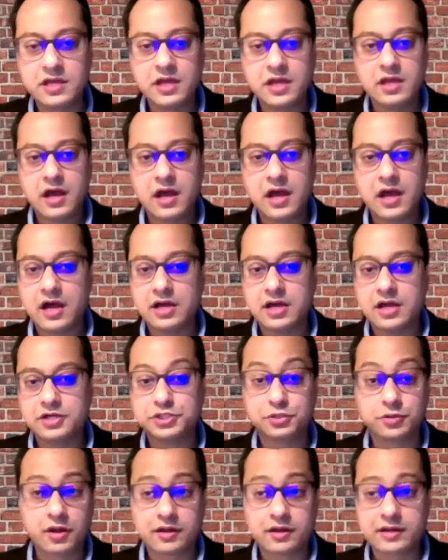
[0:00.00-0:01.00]
sugar
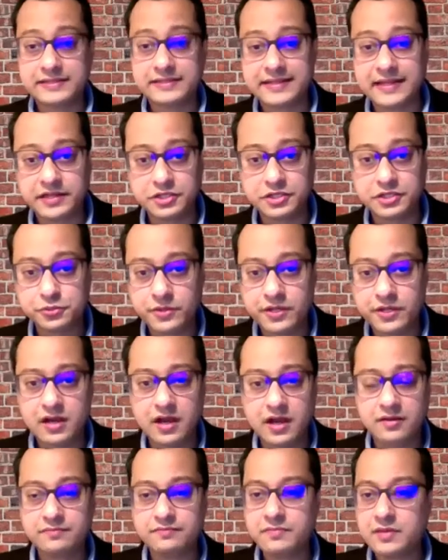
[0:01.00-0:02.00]
containing chewing gum,
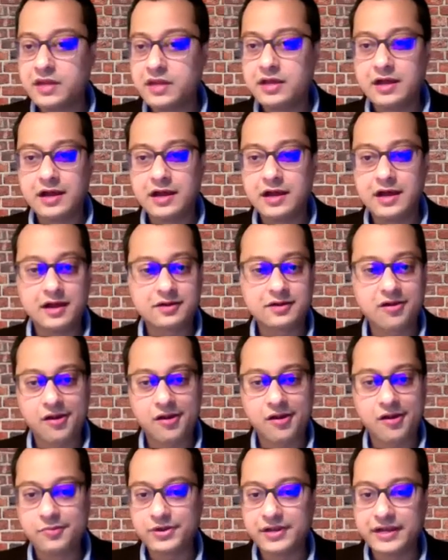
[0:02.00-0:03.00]

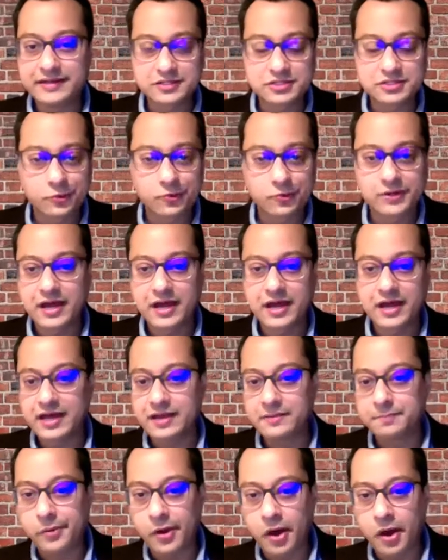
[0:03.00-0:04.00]
carbonated soda, and
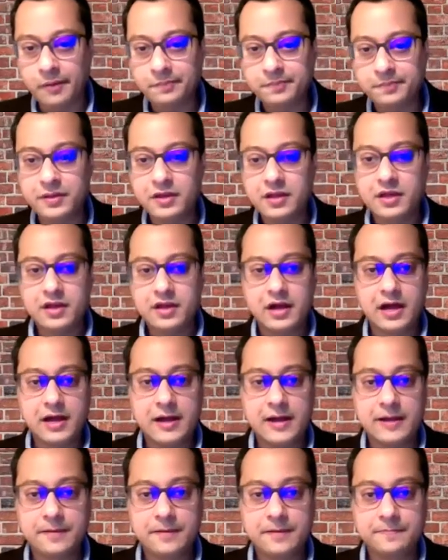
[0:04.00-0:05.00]
pop.
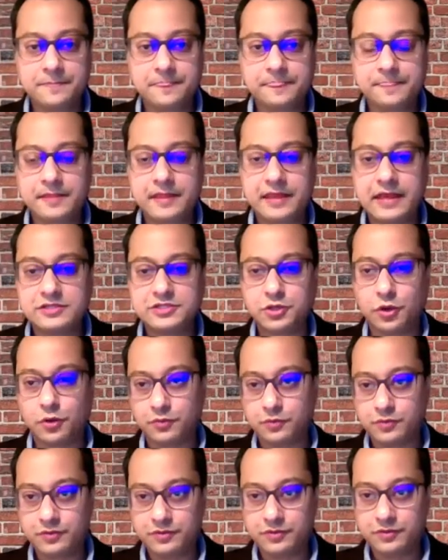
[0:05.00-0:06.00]
So
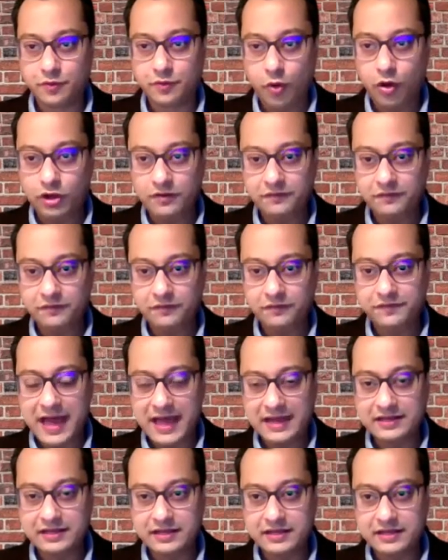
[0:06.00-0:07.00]
all of that
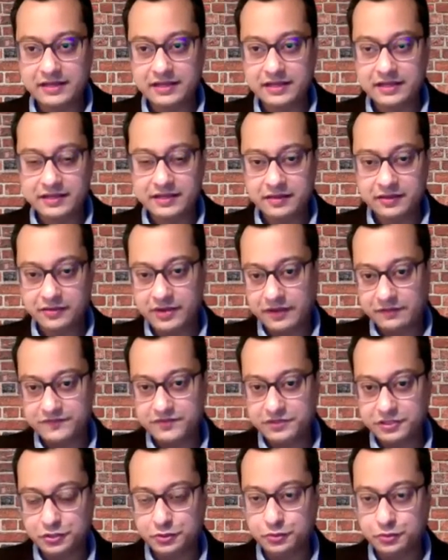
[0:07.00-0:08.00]
gives
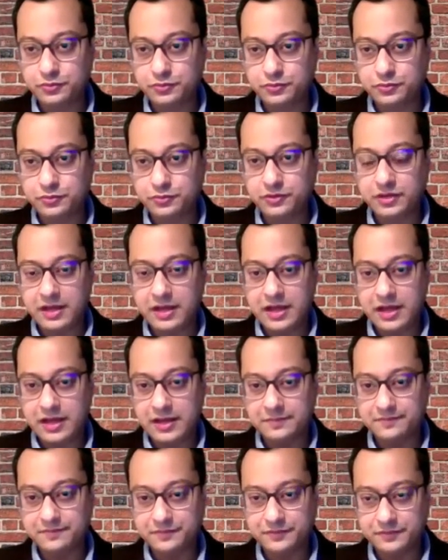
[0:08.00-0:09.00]
you
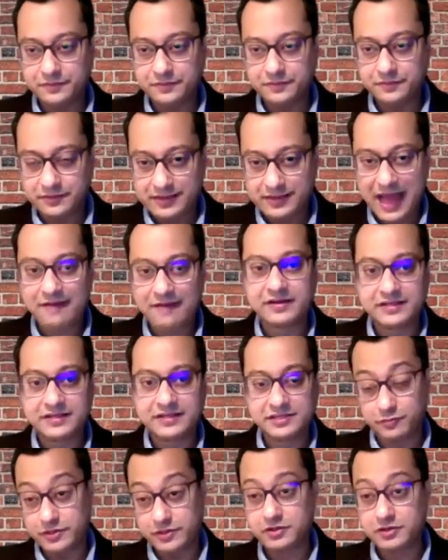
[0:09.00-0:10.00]
cavities within a
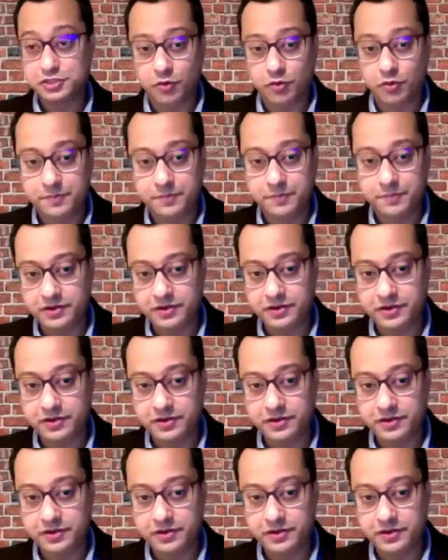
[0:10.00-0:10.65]
short period of time.